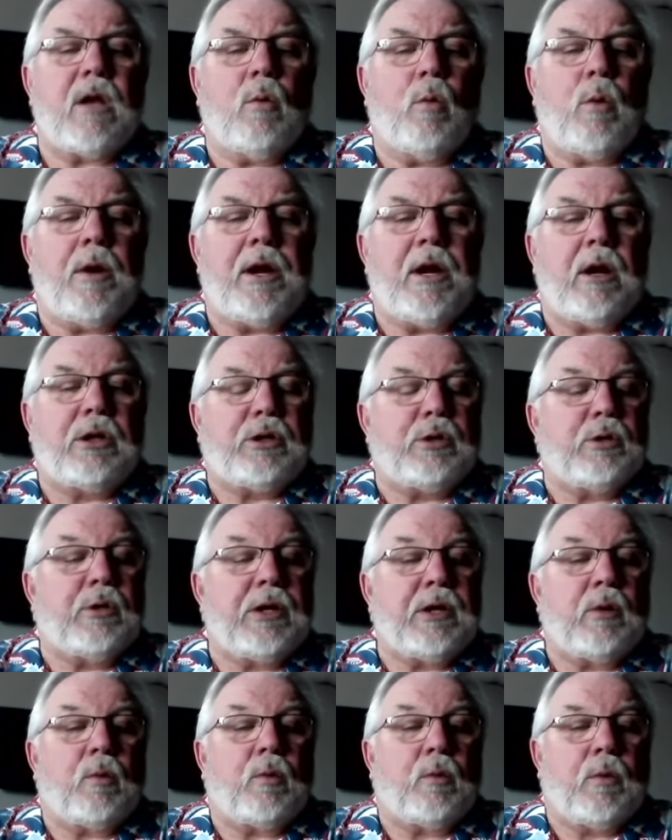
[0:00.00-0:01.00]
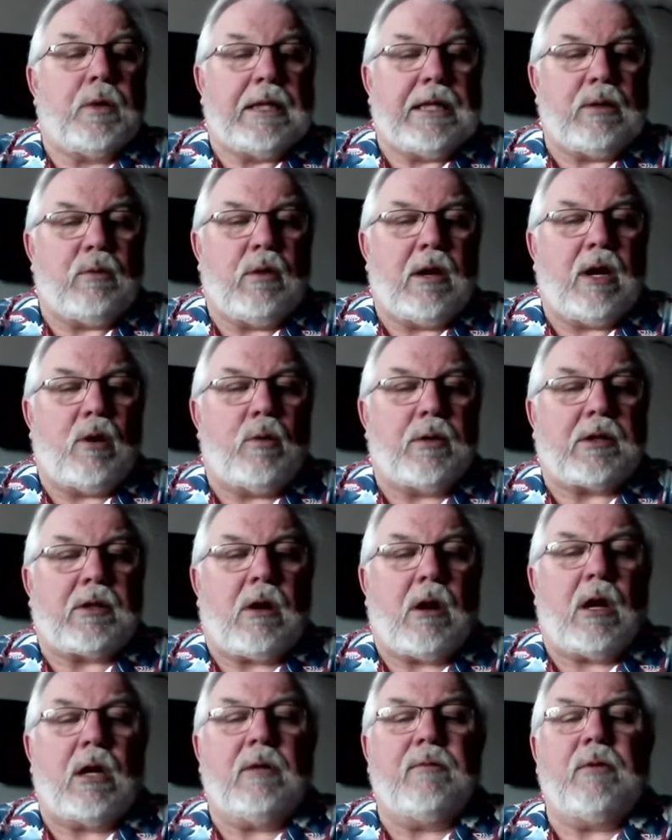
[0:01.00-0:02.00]
We are doing really well with
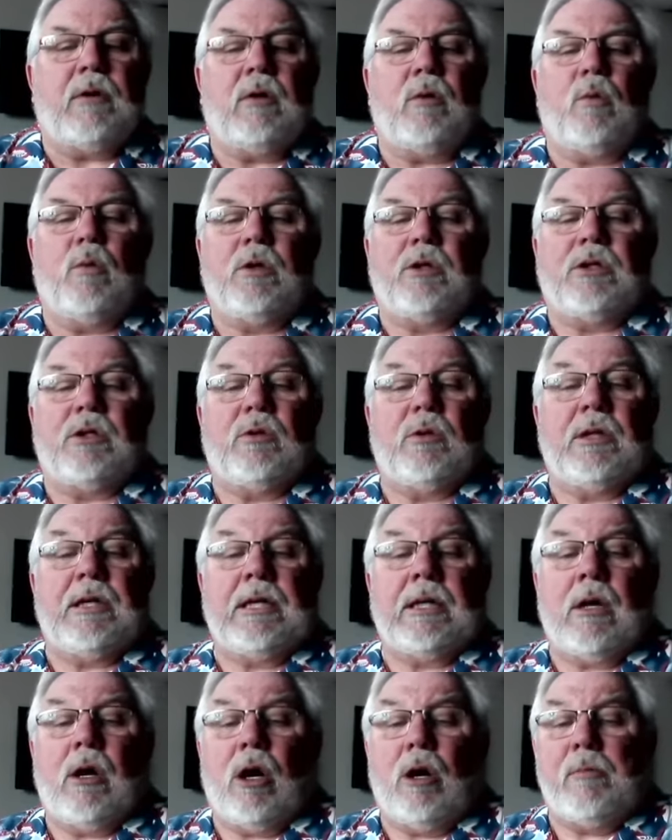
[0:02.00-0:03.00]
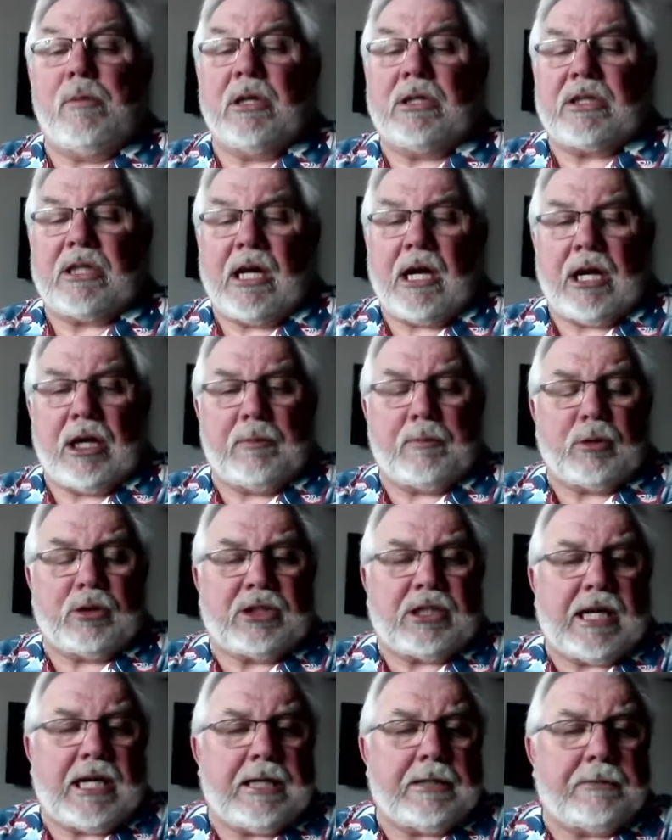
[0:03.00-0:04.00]
Carnival. We're doing almost
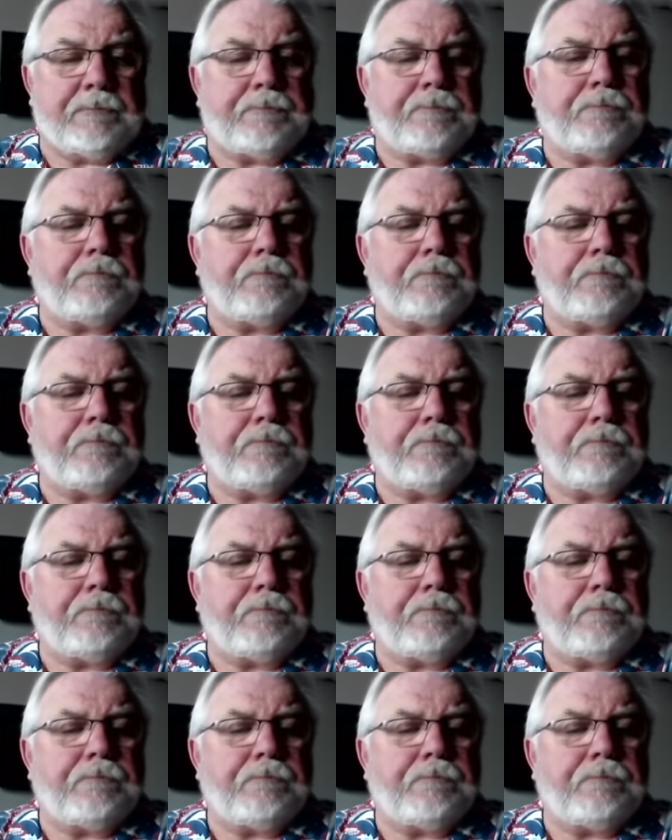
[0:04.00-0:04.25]
100%